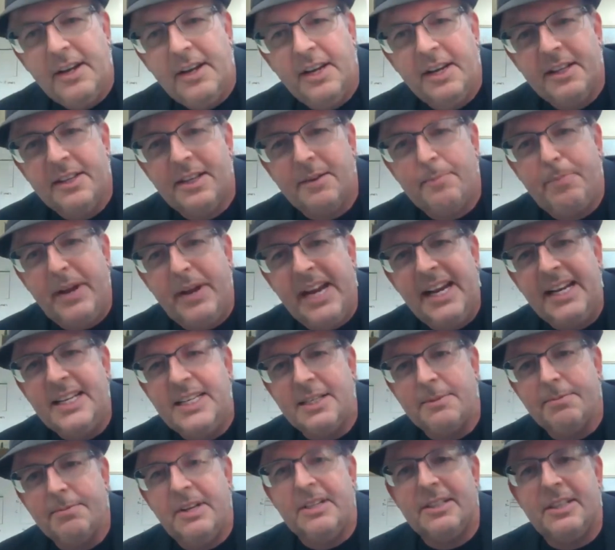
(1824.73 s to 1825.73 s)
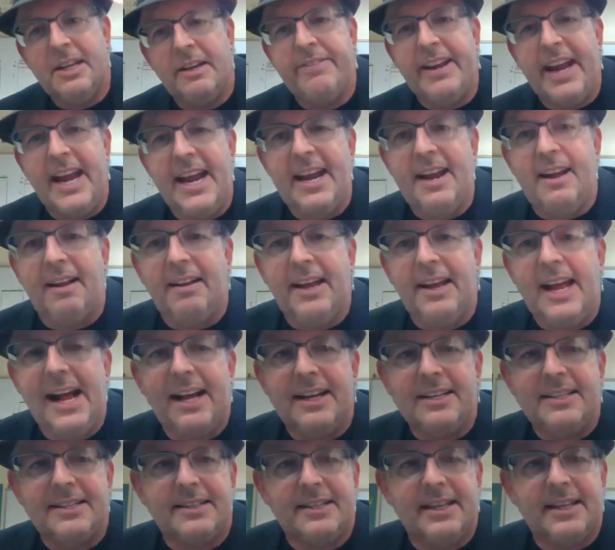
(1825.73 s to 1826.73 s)
in the basement of
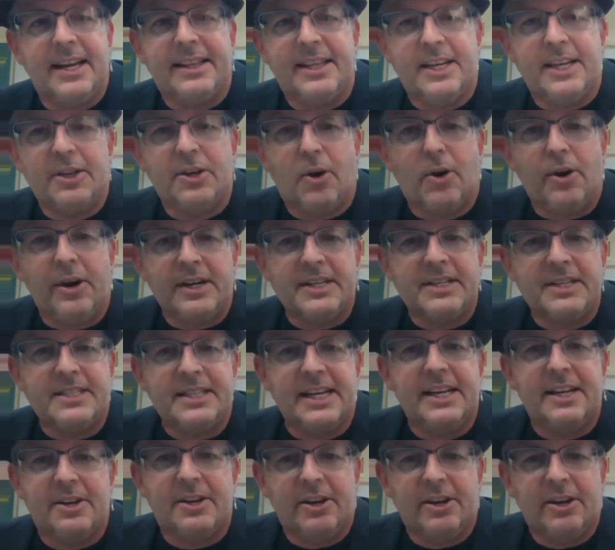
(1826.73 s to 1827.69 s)
ALS at the Oregon State